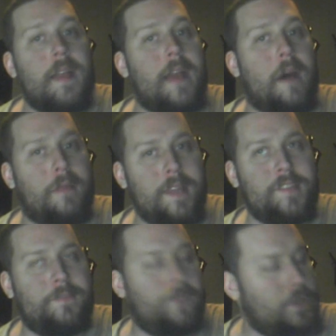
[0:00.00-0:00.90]
Now, this,
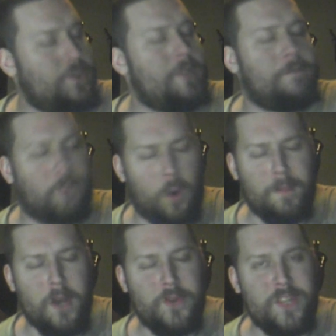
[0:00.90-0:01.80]
first and
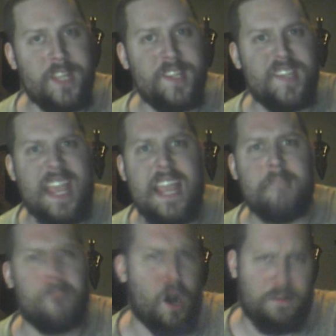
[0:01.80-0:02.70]
foremost, is a
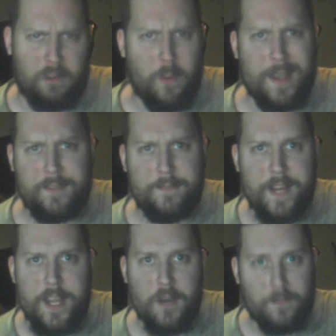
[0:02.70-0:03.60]
mod request
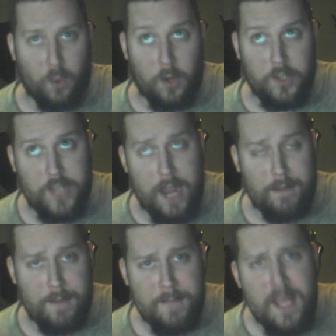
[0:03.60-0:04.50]
video for
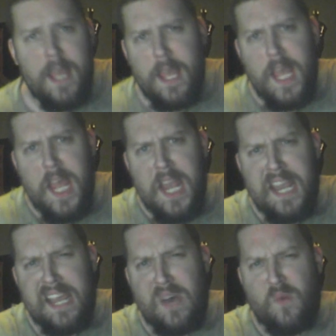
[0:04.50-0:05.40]
Skyrim.
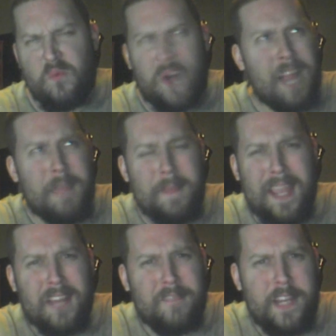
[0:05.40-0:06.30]
Now, why am I
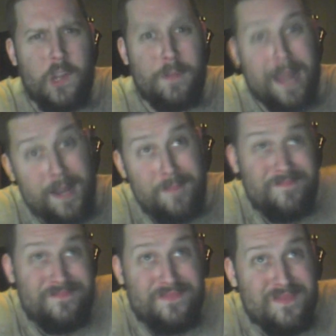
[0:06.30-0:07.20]
making a video about it?
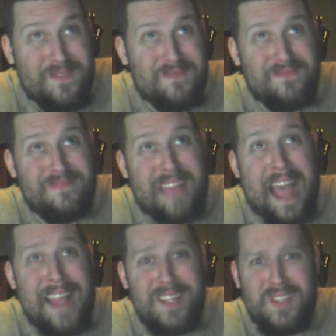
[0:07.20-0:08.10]

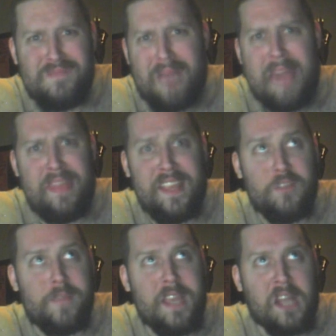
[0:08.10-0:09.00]
I think it
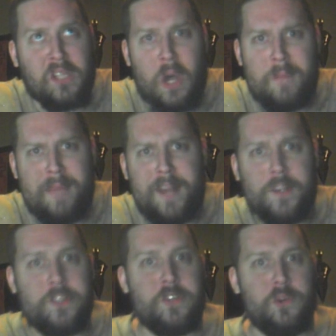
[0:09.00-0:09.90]
would be a lot
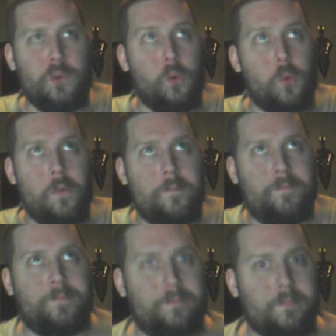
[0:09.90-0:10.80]
better to
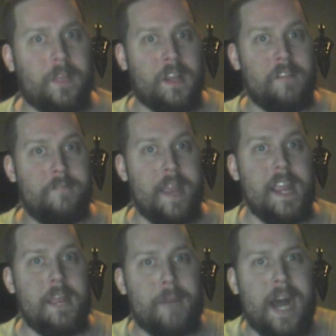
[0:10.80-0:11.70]

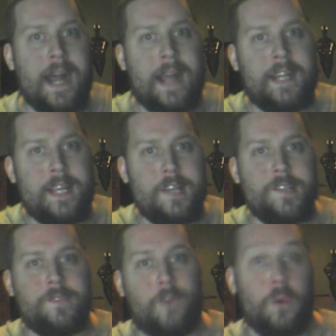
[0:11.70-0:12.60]
convey my
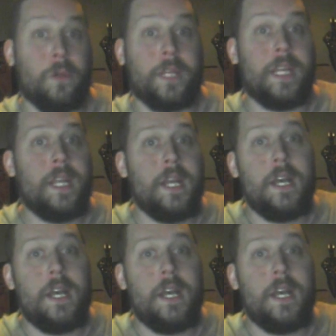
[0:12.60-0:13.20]
ideas vocally